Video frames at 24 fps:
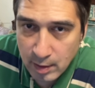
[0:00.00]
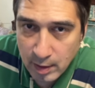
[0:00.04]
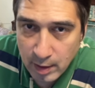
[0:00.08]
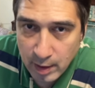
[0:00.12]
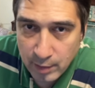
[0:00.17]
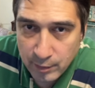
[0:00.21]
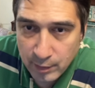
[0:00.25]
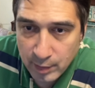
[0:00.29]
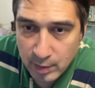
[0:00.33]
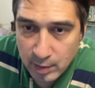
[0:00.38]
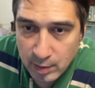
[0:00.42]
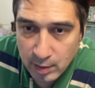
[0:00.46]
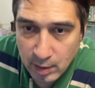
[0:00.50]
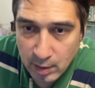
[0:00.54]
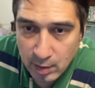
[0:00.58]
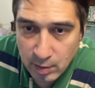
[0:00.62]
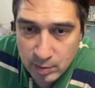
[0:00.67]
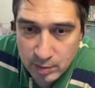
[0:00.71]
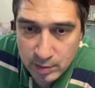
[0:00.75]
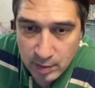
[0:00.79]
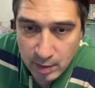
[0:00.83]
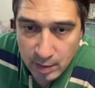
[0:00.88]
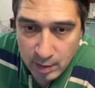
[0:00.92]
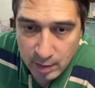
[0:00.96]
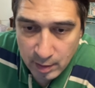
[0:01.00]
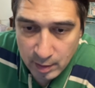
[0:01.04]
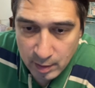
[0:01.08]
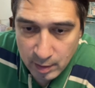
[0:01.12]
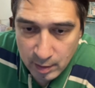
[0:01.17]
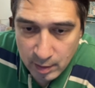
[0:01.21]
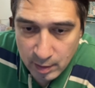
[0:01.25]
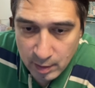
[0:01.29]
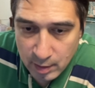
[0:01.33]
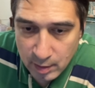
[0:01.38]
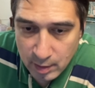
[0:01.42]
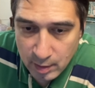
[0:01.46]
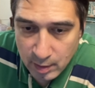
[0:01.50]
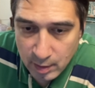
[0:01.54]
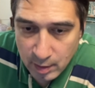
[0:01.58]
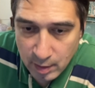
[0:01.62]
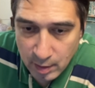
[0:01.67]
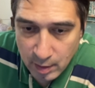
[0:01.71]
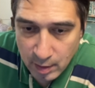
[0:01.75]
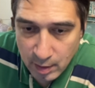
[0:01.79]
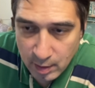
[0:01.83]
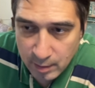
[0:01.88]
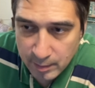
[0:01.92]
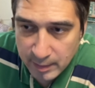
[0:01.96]
and we'll close our
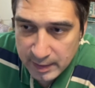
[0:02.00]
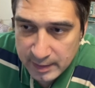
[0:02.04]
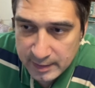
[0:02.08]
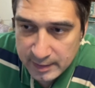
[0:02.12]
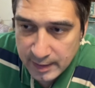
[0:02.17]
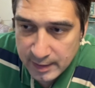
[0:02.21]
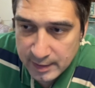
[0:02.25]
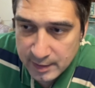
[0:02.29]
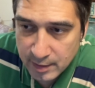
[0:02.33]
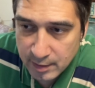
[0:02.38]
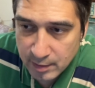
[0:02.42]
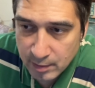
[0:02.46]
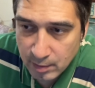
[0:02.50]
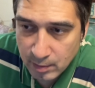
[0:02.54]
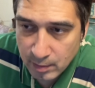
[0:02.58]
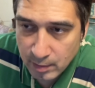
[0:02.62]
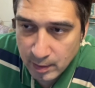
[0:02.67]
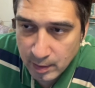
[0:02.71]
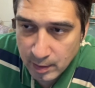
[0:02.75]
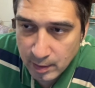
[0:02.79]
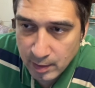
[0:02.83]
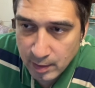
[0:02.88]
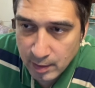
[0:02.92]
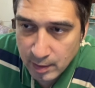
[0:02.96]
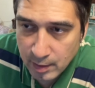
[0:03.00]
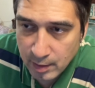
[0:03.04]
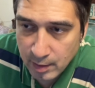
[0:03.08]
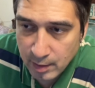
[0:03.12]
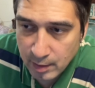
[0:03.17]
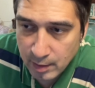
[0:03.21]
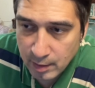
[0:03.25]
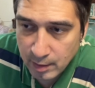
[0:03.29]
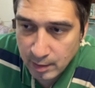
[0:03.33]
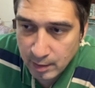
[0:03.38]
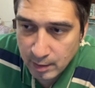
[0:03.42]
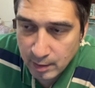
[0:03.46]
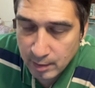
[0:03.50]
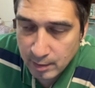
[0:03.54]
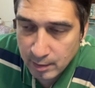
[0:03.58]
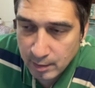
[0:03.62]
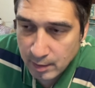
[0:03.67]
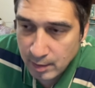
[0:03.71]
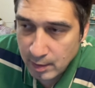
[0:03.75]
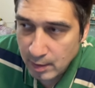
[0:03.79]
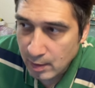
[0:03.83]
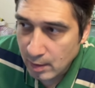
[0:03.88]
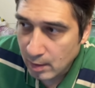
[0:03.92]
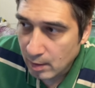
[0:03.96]
Hermes agent over here.
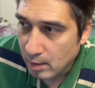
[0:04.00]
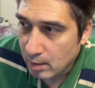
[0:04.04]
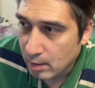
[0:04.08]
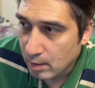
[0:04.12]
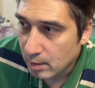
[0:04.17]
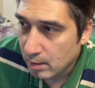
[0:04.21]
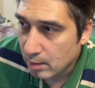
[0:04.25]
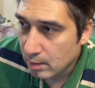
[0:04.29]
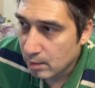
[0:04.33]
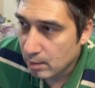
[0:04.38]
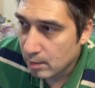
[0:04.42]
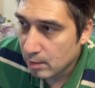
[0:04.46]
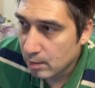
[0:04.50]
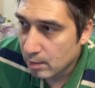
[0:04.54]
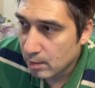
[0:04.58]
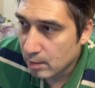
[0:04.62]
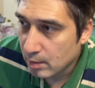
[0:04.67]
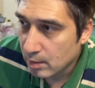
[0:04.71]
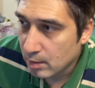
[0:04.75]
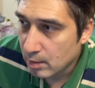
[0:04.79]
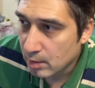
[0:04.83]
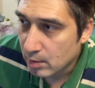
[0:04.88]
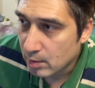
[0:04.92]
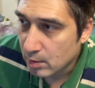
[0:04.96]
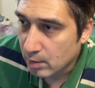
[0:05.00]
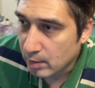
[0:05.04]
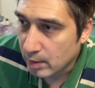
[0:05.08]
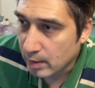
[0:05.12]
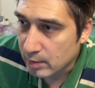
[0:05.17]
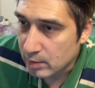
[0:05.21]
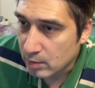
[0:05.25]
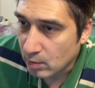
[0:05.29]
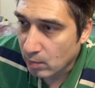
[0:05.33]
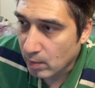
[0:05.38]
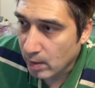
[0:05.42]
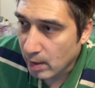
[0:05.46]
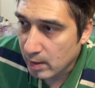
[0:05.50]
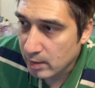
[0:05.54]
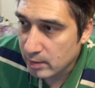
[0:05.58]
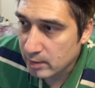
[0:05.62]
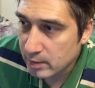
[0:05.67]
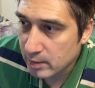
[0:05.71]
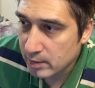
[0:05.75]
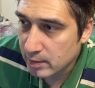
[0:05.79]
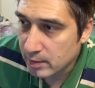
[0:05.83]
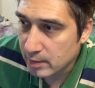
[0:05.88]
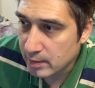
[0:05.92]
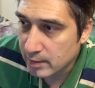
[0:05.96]
Okay, so whilst
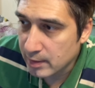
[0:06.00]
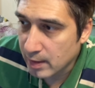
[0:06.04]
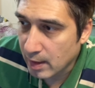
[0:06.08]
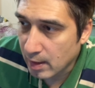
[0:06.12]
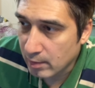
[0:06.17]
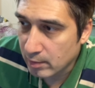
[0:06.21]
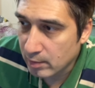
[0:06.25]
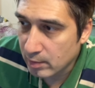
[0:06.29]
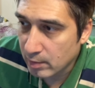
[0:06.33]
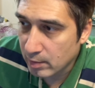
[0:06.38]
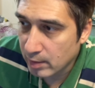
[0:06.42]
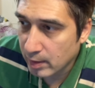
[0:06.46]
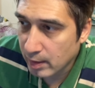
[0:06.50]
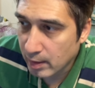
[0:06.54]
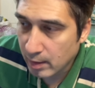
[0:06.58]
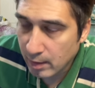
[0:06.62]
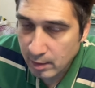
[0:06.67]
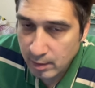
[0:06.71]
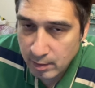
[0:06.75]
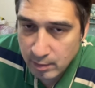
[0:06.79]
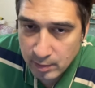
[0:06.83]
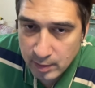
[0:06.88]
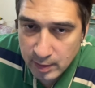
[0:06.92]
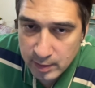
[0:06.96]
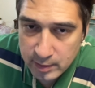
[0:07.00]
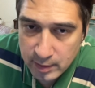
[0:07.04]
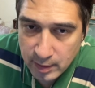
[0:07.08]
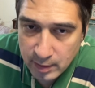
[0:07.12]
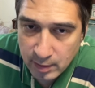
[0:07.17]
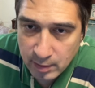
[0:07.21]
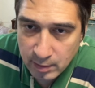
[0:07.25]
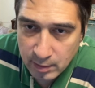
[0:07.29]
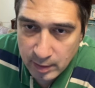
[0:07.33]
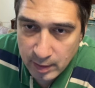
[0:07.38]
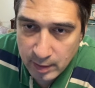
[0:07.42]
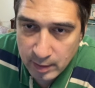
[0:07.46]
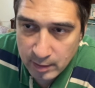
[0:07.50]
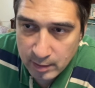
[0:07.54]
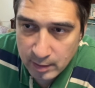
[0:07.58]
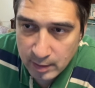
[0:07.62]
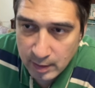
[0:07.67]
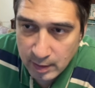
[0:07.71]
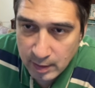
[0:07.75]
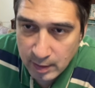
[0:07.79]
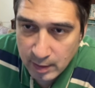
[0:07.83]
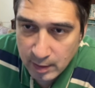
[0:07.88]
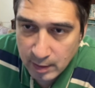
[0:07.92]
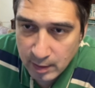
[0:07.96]
this is downloading, let's take a look at
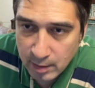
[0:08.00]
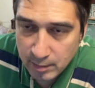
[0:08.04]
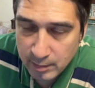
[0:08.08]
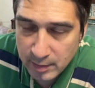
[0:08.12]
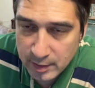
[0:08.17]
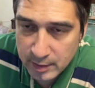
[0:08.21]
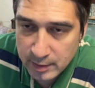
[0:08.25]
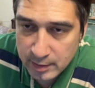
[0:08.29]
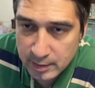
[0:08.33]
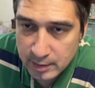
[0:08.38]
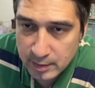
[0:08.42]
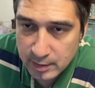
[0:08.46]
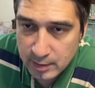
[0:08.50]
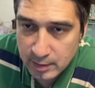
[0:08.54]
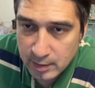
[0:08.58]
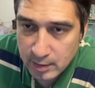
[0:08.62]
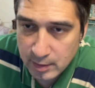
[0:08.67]
the Hermes